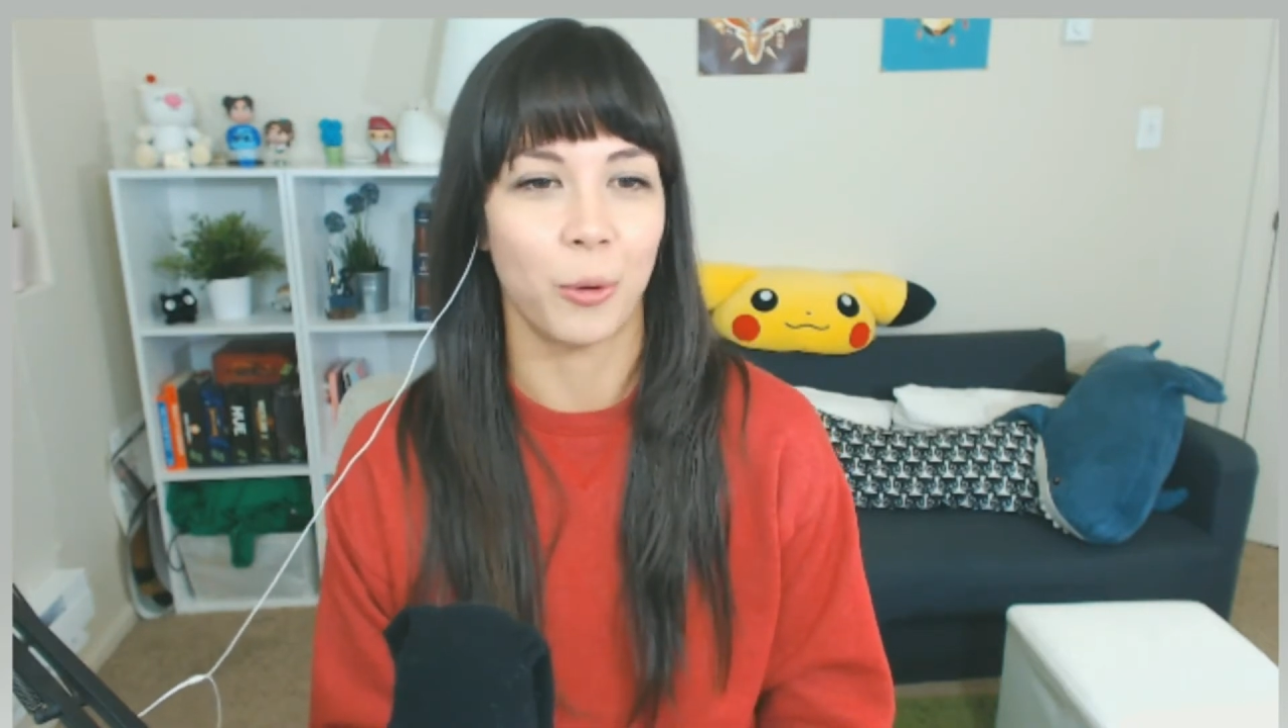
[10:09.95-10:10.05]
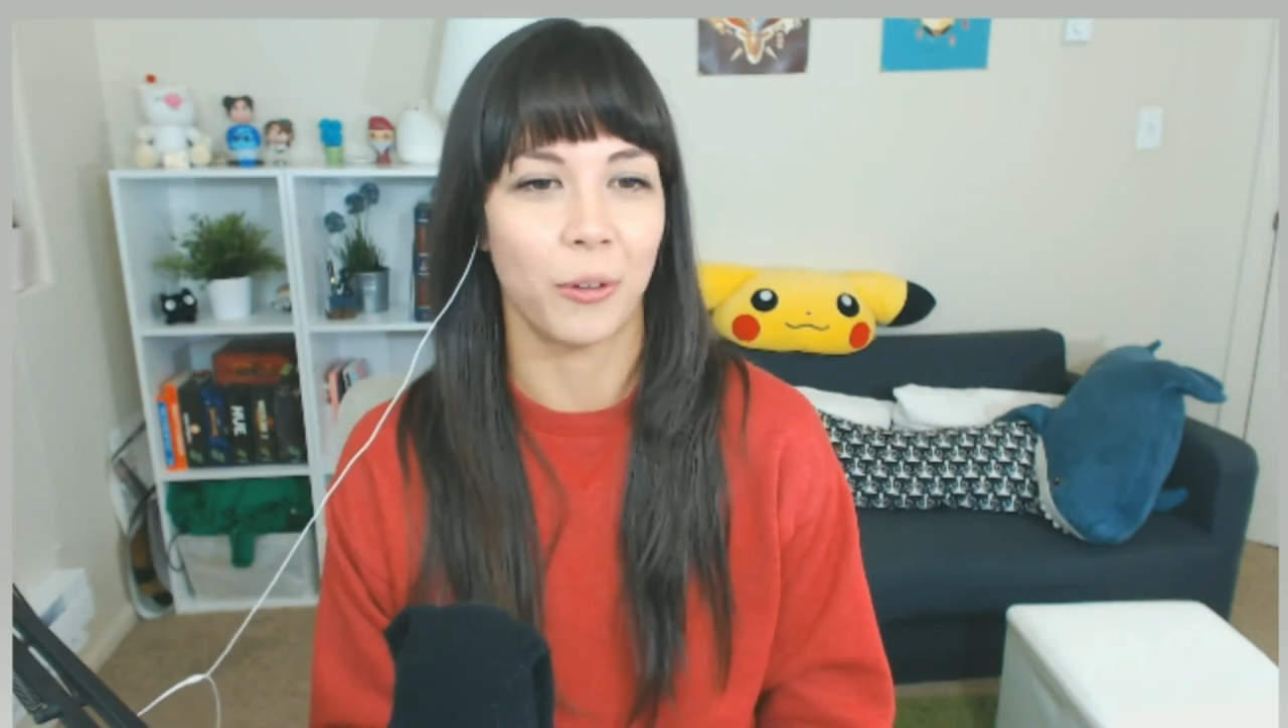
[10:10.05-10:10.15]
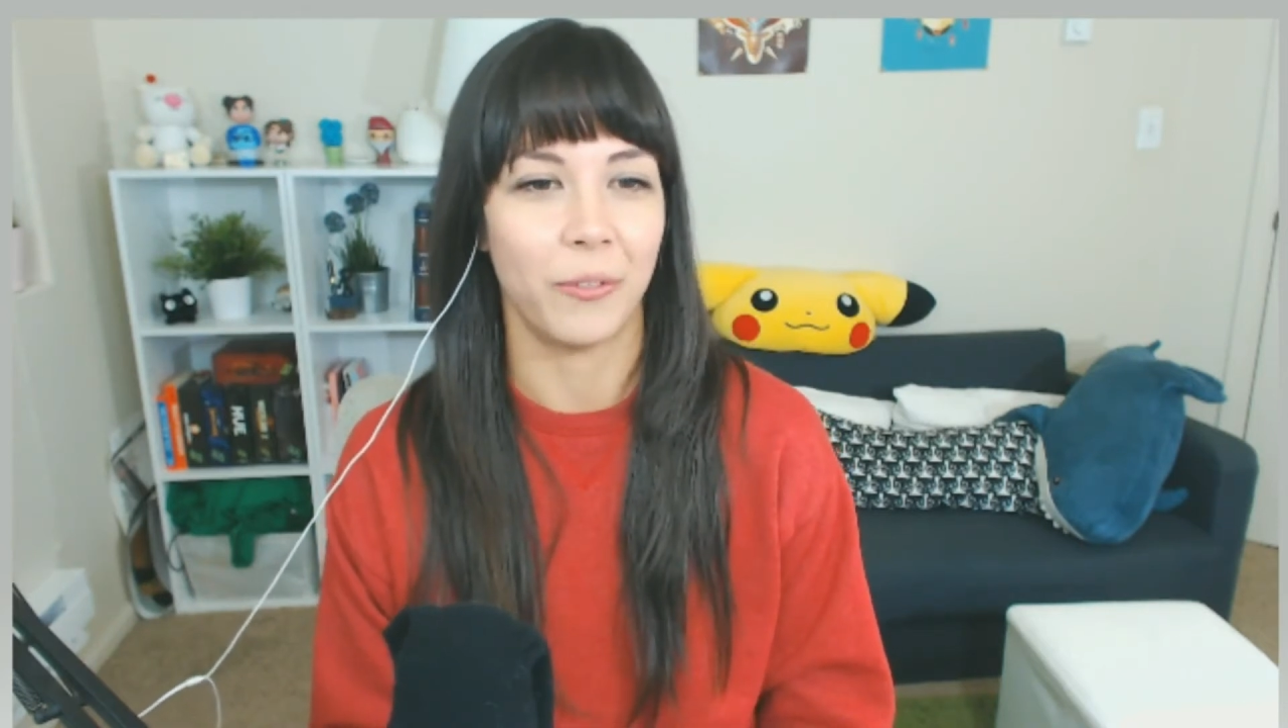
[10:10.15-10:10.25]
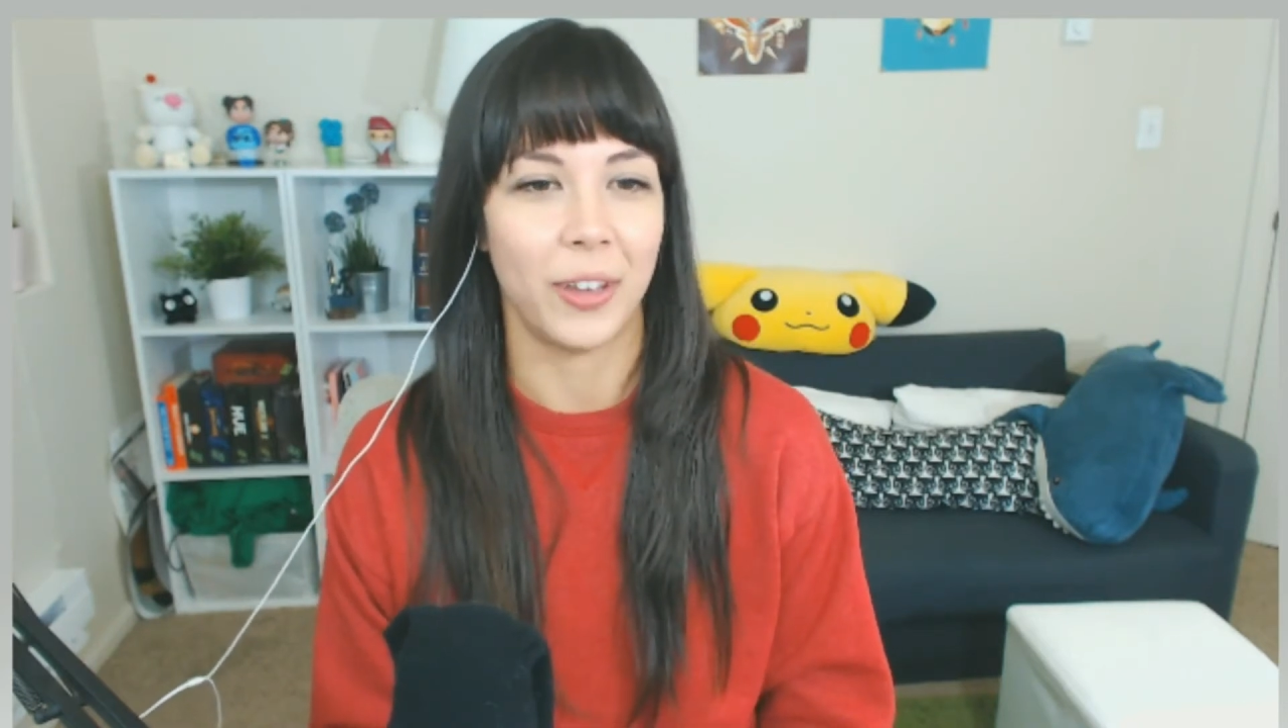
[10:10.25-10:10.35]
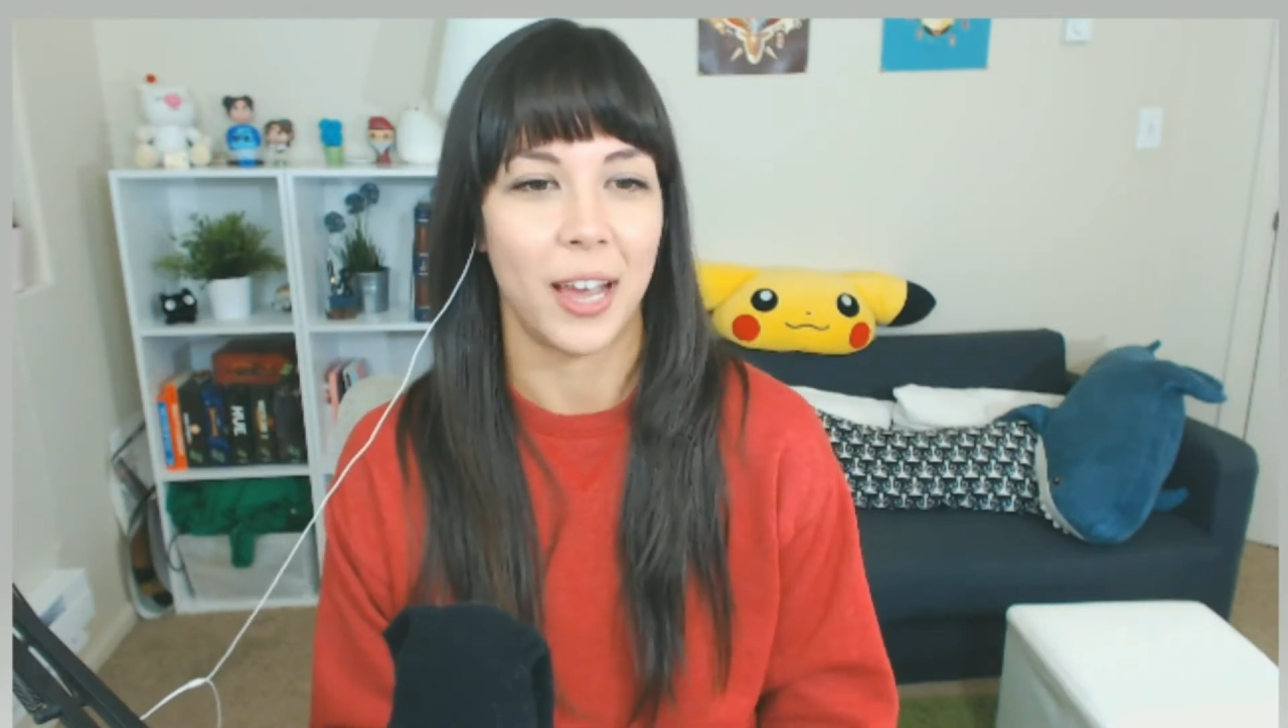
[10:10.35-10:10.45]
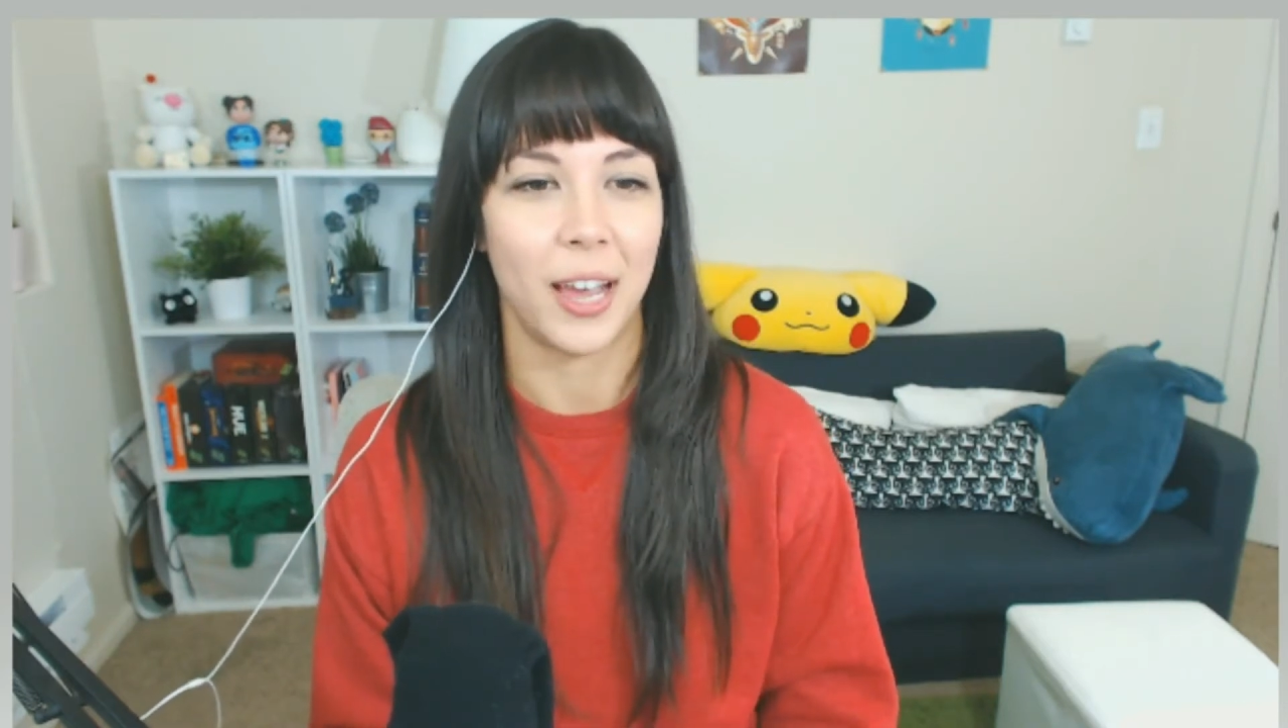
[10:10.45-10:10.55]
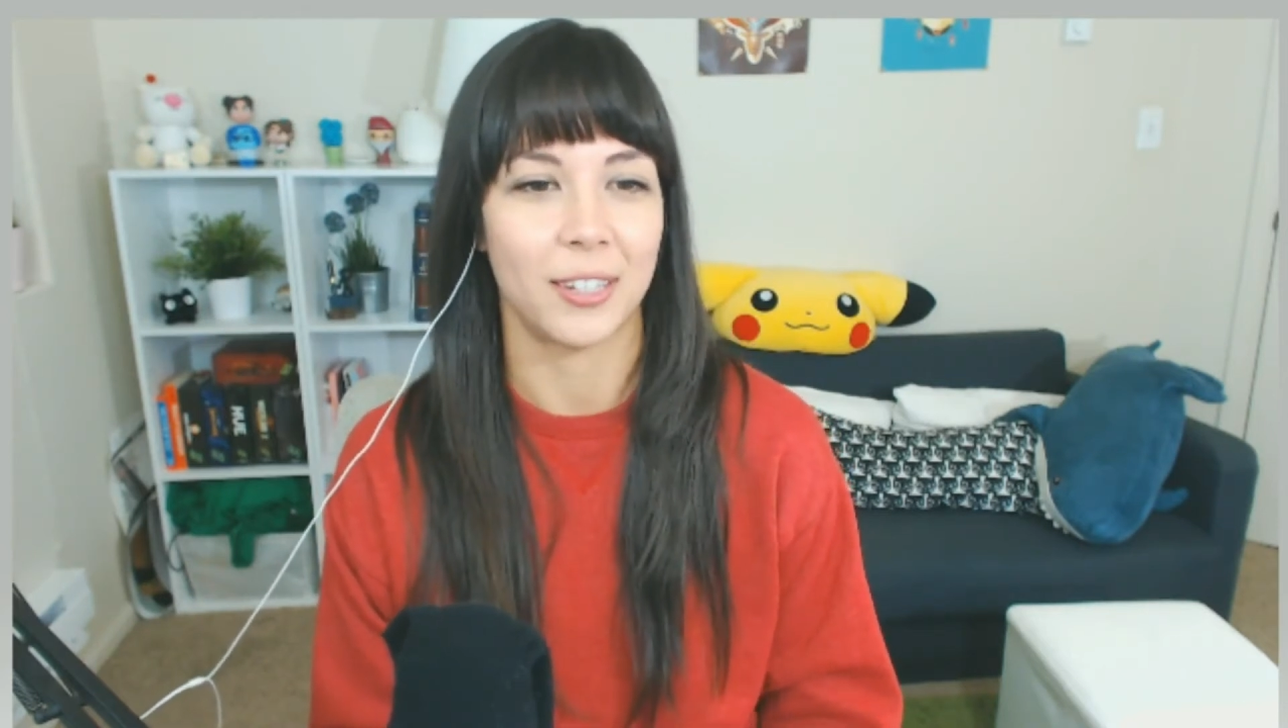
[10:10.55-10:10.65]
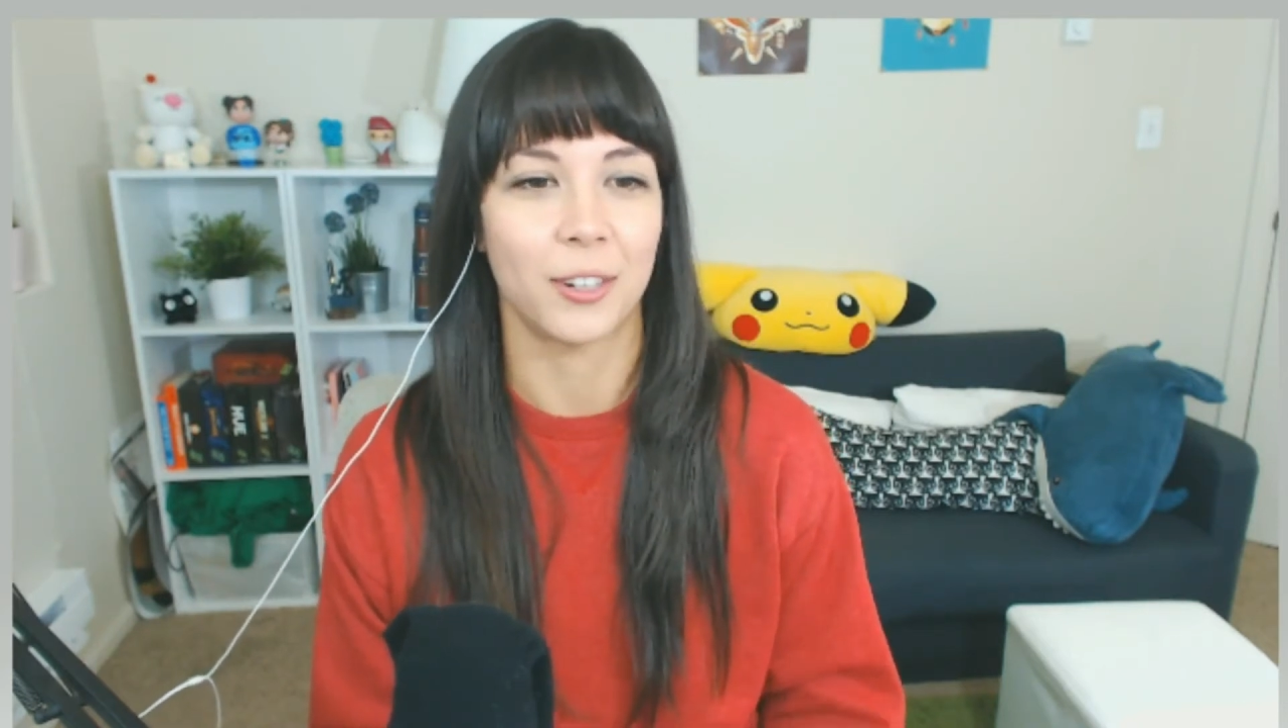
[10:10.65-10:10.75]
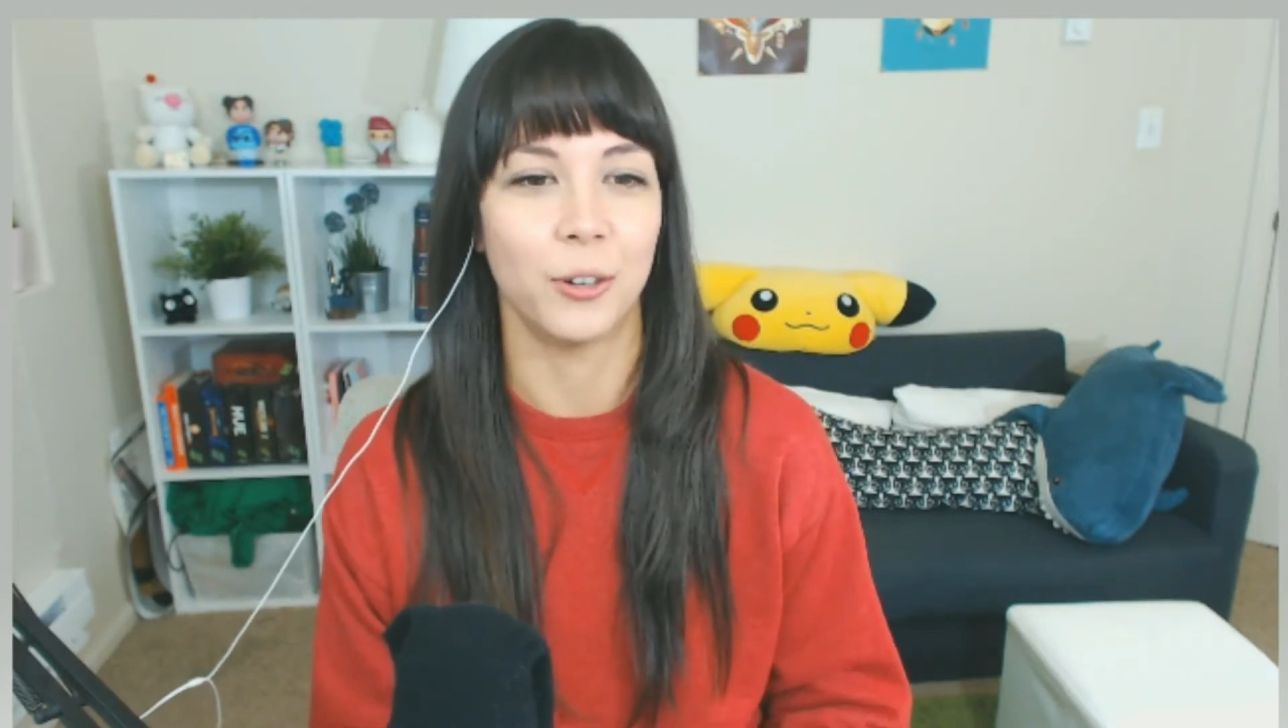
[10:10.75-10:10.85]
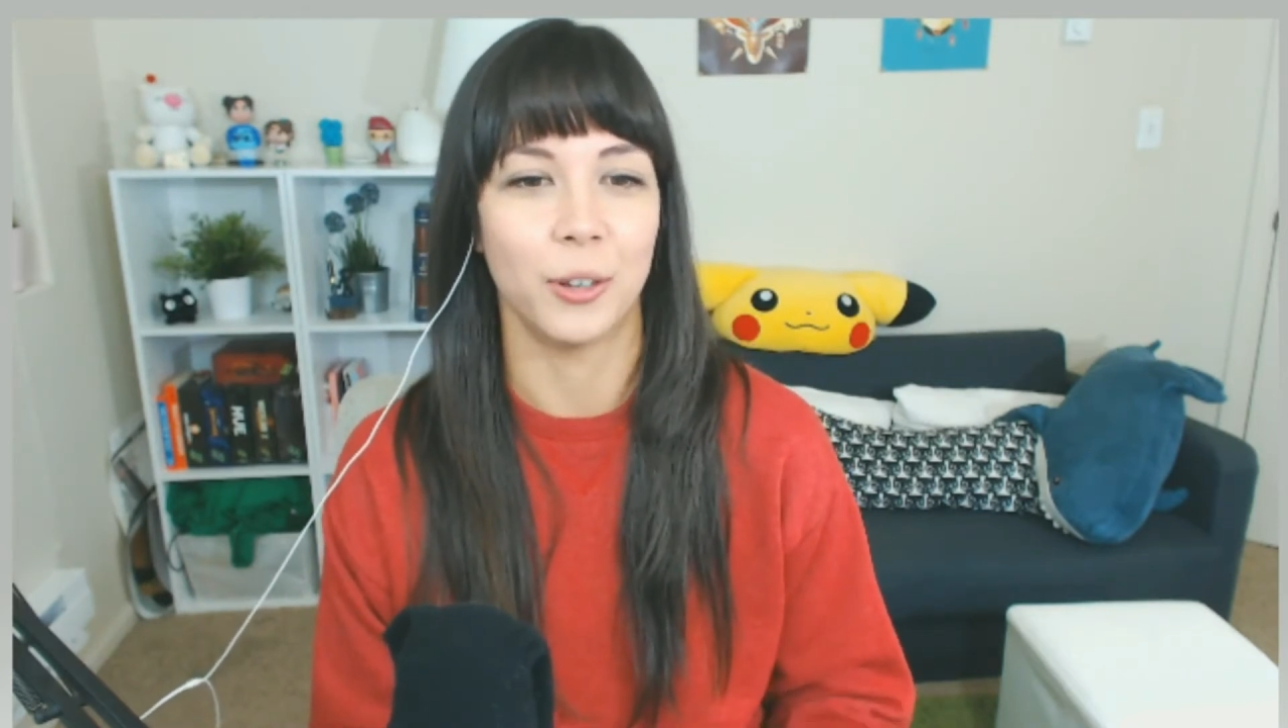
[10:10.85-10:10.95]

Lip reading: more fantastical